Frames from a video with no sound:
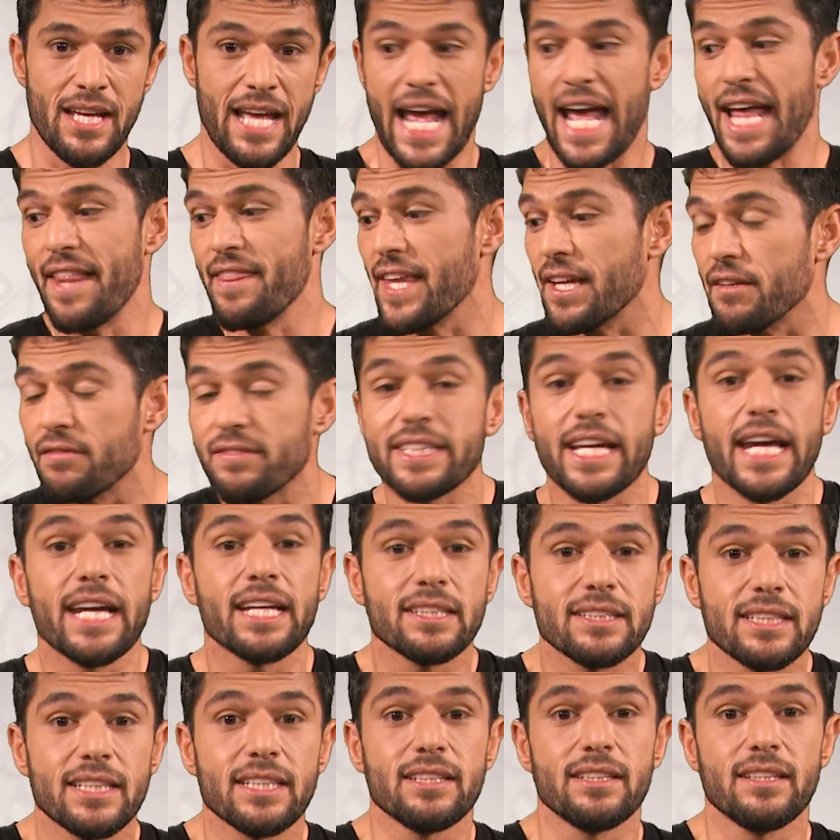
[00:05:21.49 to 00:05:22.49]
and they've
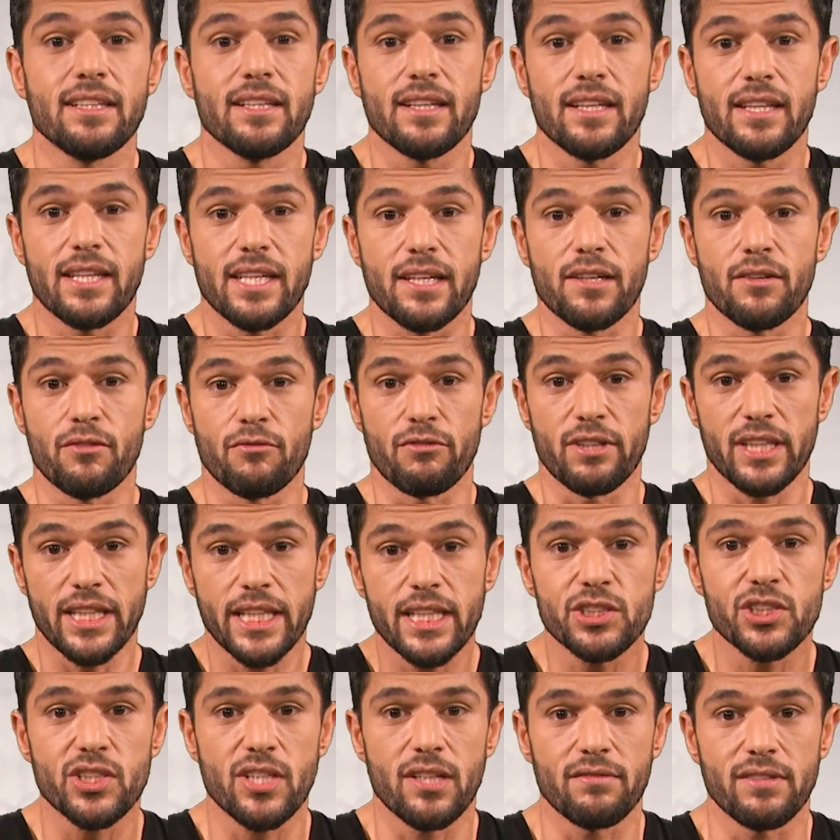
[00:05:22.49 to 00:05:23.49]
tainted the
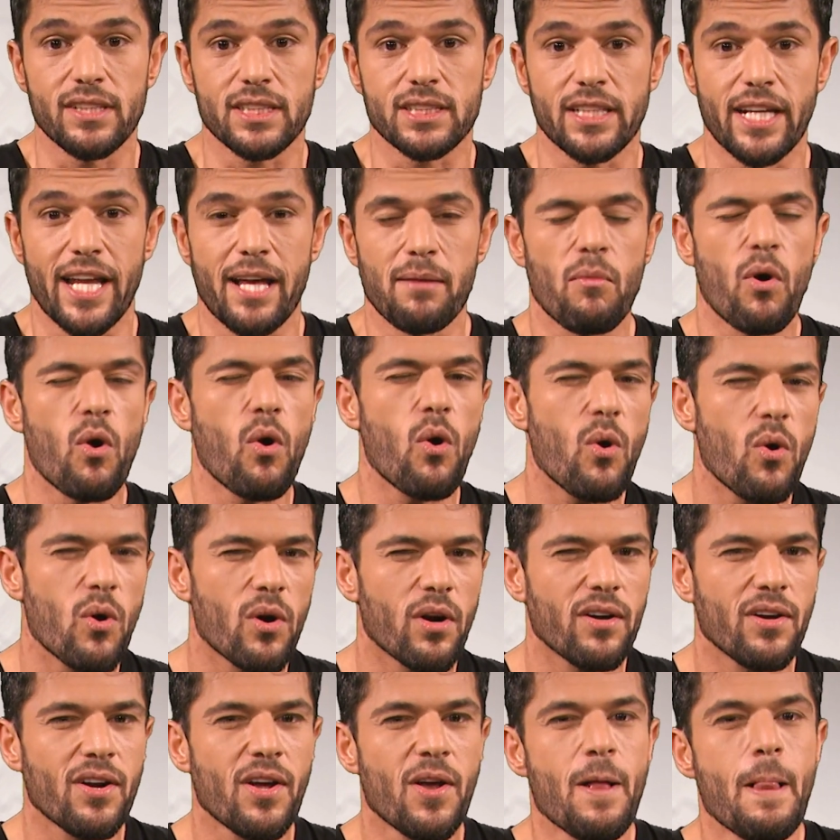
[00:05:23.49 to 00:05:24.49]
religion of Islam,
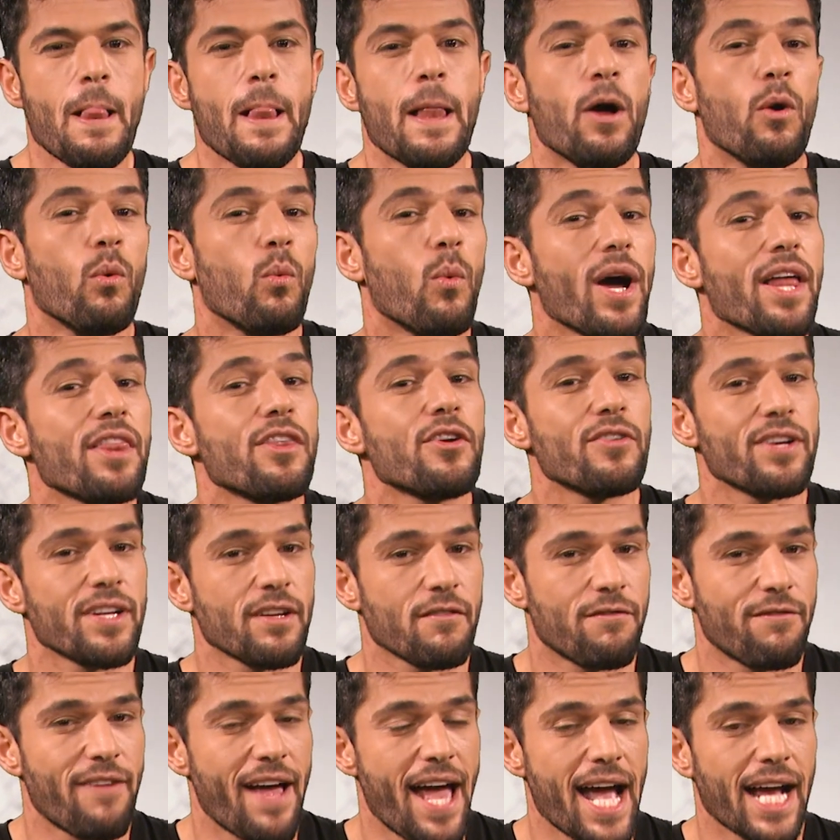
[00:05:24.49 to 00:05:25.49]
or whether in
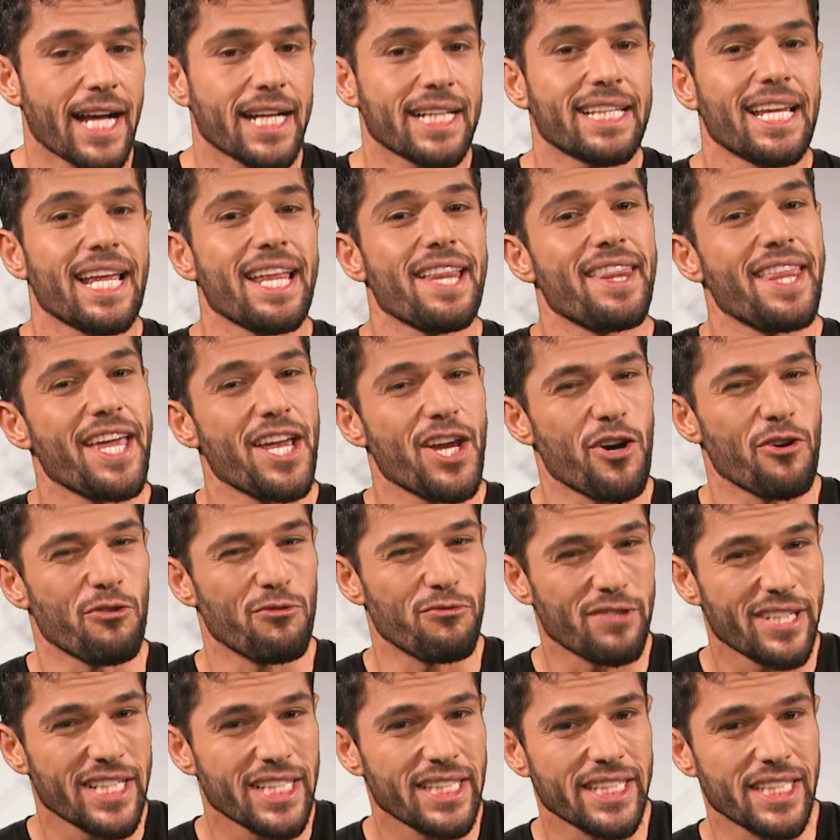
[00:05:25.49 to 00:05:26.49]
fact they are
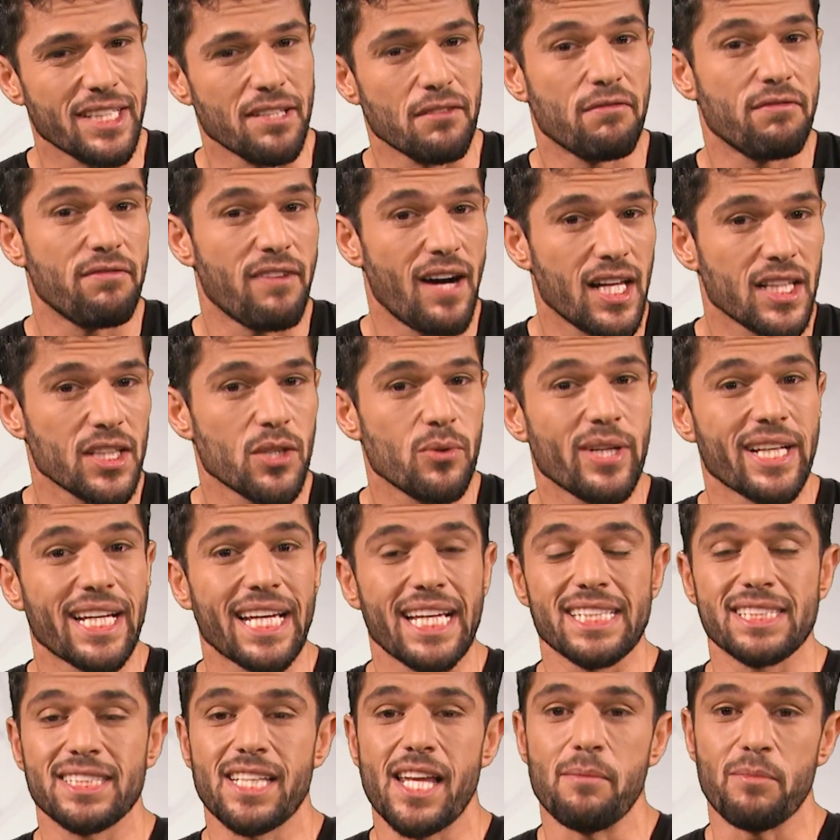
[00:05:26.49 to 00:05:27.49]
really following
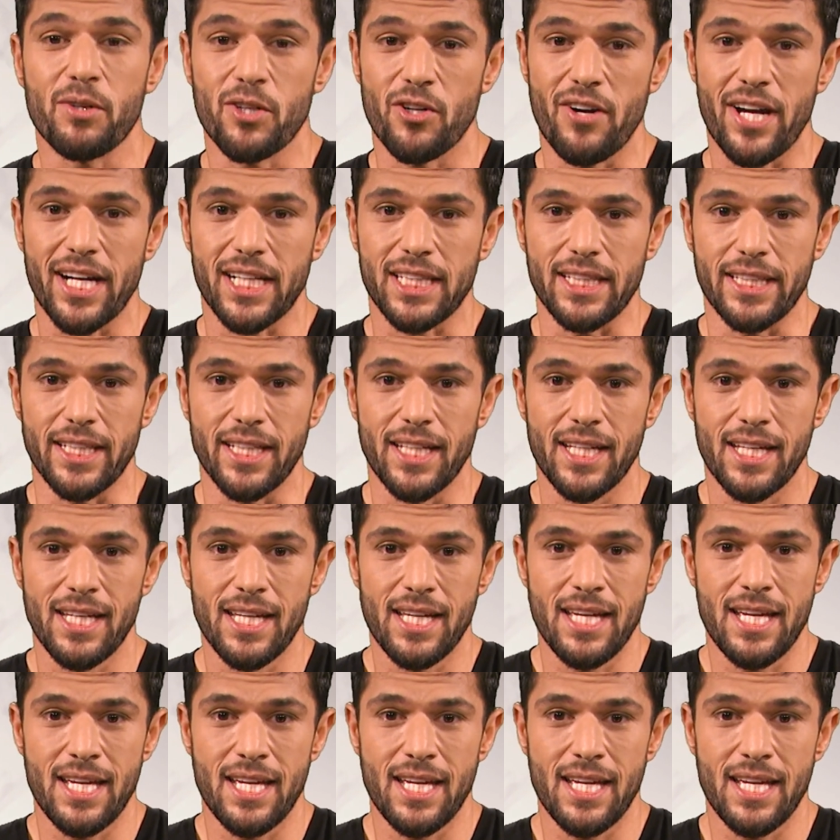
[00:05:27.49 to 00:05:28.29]
Islam correctly.